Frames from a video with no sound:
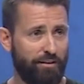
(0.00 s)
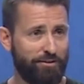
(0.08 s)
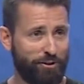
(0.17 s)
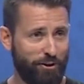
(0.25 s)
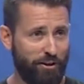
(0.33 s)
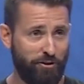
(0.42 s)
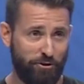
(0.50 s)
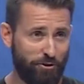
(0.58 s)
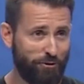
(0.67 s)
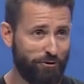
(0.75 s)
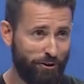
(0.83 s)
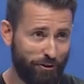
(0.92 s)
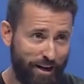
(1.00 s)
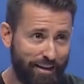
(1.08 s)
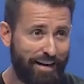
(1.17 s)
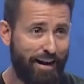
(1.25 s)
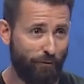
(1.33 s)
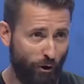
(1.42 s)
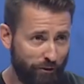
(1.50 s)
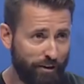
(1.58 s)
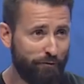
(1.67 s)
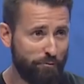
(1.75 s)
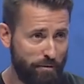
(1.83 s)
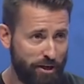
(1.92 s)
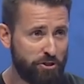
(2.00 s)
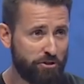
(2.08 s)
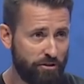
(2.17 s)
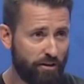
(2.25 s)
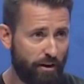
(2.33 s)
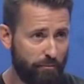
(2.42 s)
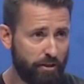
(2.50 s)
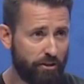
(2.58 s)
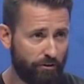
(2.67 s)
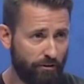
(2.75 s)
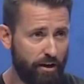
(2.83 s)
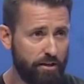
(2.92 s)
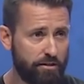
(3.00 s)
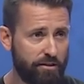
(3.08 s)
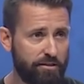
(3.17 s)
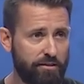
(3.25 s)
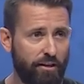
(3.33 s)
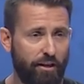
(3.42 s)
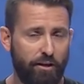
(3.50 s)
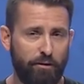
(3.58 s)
It's going to, and you're, you're not going to have all the information. You got to be courageous.